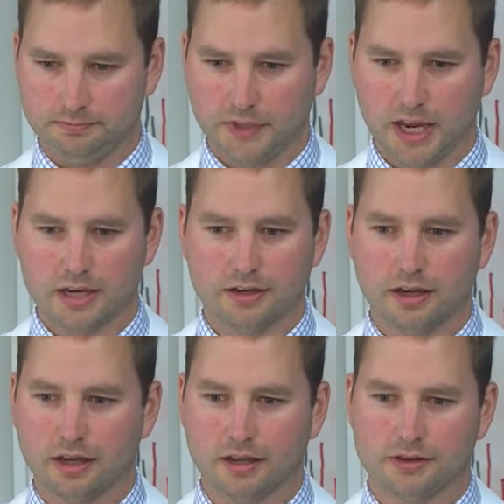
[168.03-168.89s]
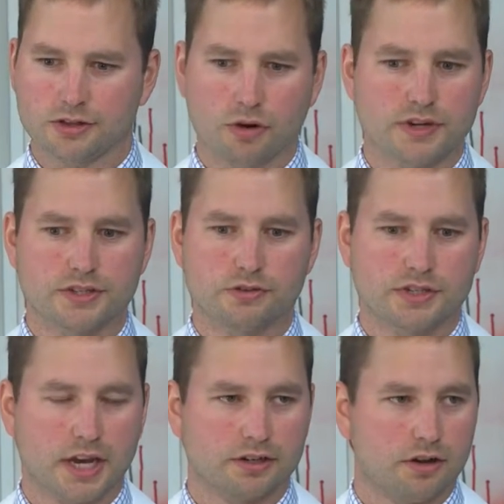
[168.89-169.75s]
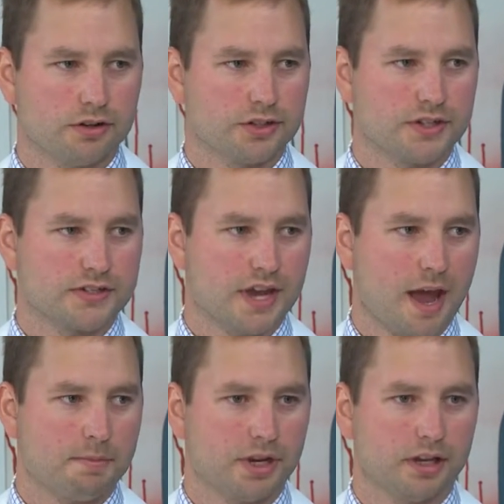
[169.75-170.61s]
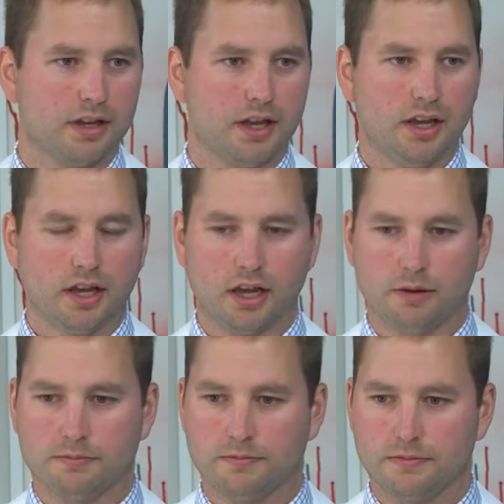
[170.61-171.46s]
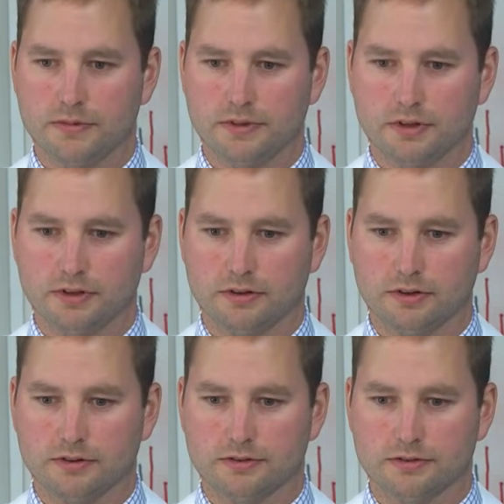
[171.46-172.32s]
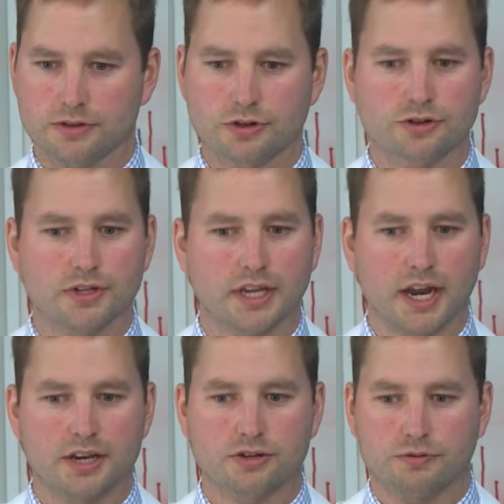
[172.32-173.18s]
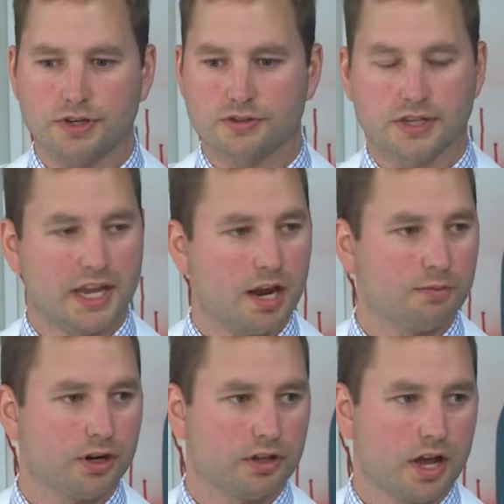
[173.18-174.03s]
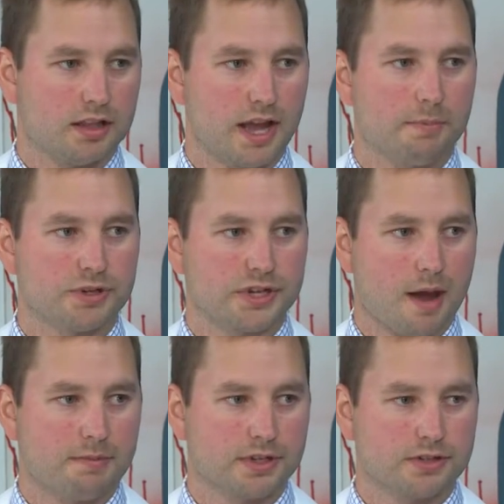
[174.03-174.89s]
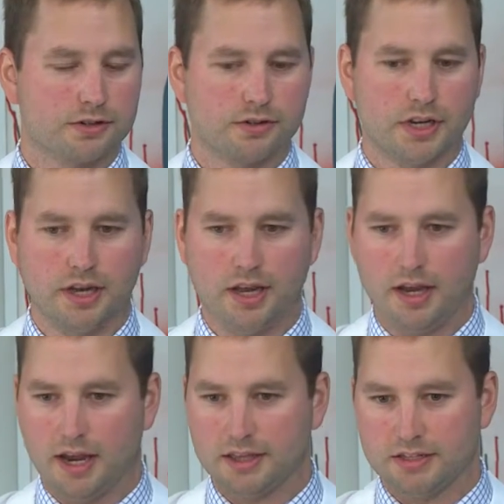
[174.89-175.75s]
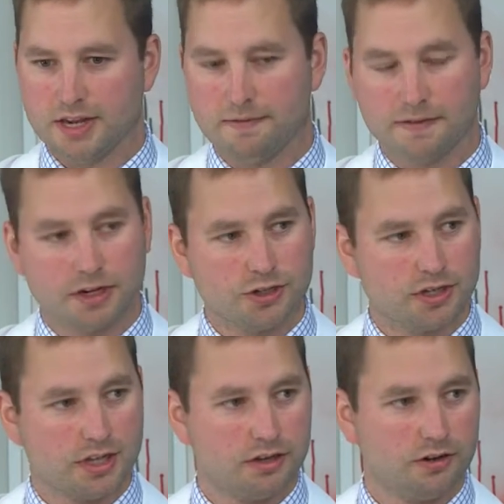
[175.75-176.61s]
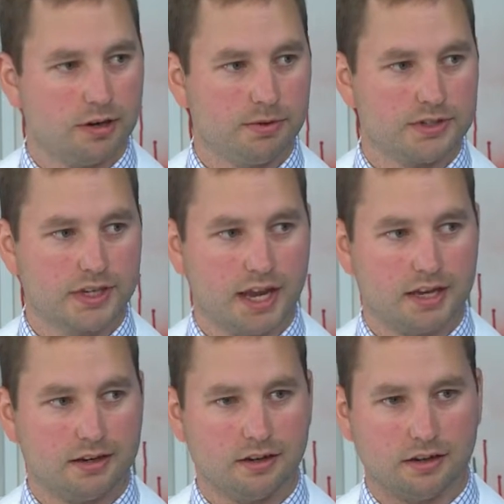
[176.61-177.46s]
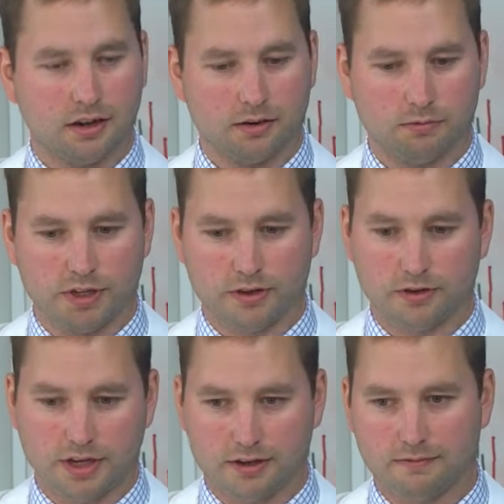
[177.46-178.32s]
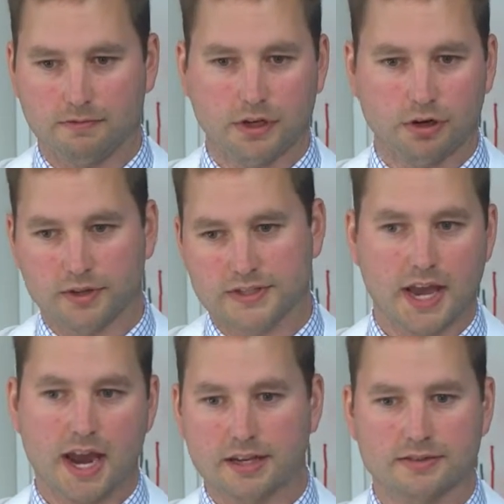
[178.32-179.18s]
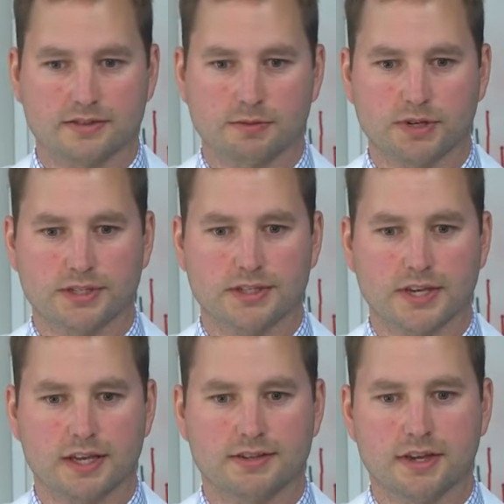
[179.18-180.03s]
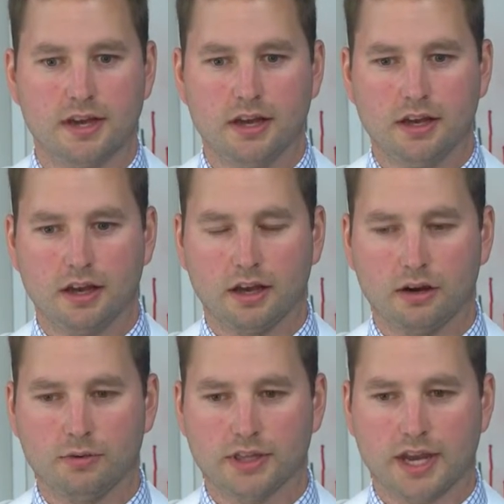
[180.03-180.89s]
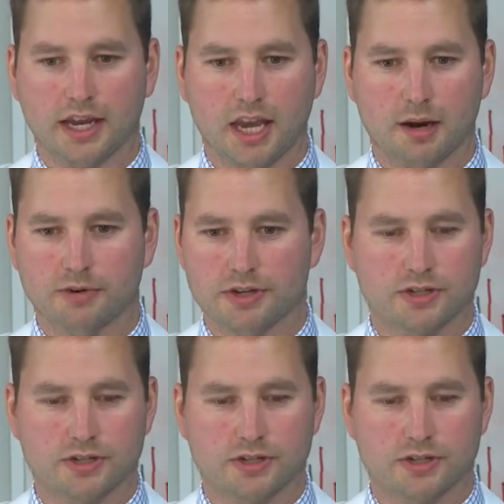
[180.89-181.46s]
And uh, there's always new technologies happening. Um, surgery that I do, we use the camera a lot, laparoscopic surgery, mm-hmm. and the definition that you're able to get uh, when looking, you know, inside at somebody's insides mm-hmm. uh, with that camera is